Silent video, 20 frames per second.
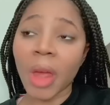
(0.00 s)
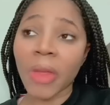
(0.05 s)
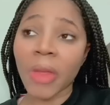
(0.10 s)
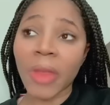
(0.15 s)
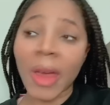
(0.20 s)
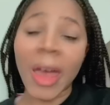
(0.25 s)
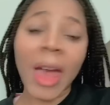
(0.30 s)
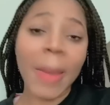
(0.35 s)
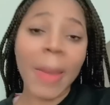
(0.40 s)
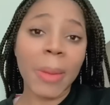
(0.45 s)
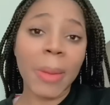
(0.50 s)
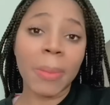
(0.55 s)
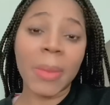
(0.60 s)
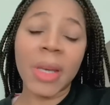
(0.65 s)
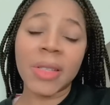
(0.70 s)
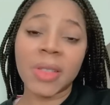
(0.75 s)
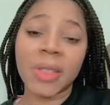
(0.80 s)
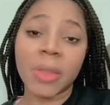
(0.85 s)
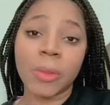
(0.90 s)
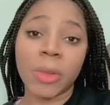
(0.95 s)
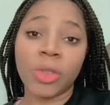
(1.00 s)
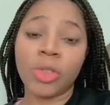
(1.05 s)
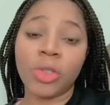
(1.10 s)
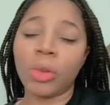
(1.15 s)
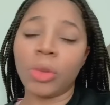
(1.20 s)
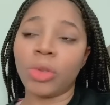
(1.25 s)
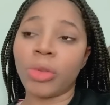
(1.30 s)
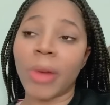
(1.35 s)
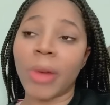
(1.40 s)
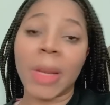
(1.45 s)
that have been messing with
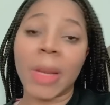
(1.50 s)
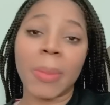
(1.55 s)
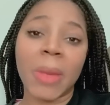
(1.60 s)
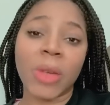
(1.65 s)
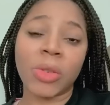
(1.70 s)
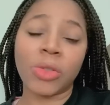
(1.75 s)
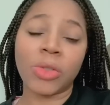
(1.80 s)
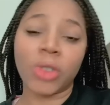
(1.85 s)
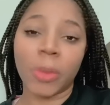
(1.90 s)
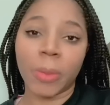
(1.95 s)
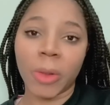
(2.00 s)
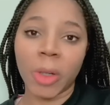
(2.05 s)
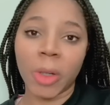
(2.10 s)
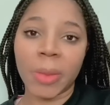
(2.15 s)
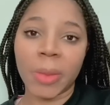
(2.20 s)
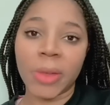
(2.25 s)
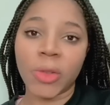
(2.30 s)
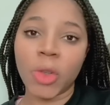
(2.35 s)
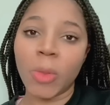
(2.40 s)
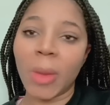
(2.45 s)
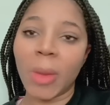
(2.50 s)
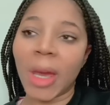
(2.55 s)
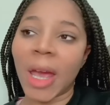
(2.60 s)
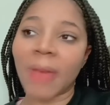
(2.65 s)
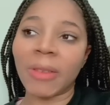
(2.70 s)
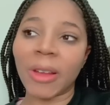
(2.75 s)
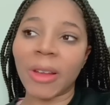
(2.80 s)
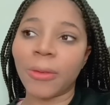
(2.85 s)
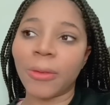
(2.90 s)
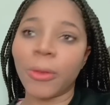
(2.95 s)
you and trying to mess with your purpose. You may
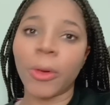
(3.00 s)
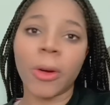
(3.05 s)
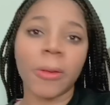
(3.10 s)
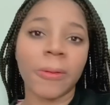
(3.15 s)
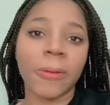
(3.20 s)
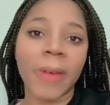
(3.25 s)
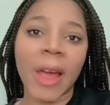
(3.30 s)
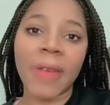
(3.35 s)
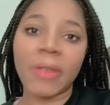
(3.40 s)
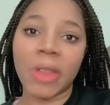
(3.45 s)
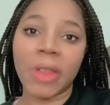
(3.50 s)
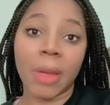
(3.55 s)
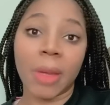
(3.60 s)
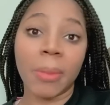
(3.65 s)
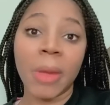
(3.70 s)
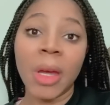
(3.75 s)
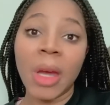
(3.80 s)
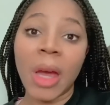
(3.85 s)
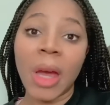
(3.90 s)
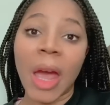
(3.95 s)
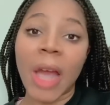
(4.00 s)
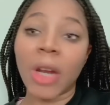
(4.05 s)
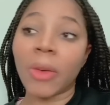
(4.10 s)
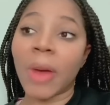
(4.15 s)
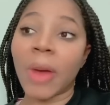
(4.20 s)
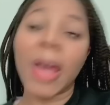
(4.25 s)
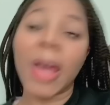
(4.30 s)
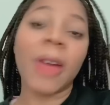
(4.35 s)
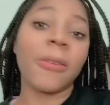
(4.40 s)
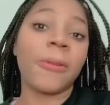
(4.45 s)
have like four or five of them. I know
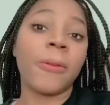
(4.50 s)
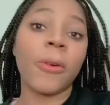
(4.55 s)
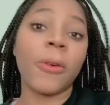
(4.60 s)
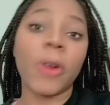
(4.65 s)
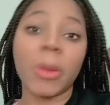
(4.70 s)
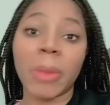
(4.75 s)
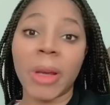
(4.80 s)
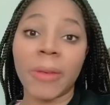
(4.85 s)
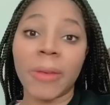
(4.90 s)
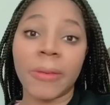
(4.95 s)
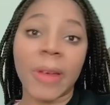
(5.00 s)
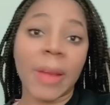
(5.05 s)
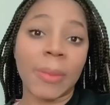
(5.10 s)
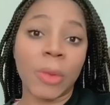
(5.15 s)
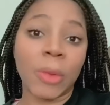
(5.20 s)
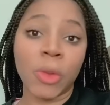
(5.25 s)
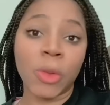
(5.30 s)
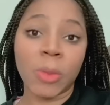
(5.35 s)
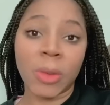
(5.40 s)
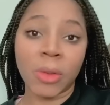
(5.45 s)
I have four in my family who's been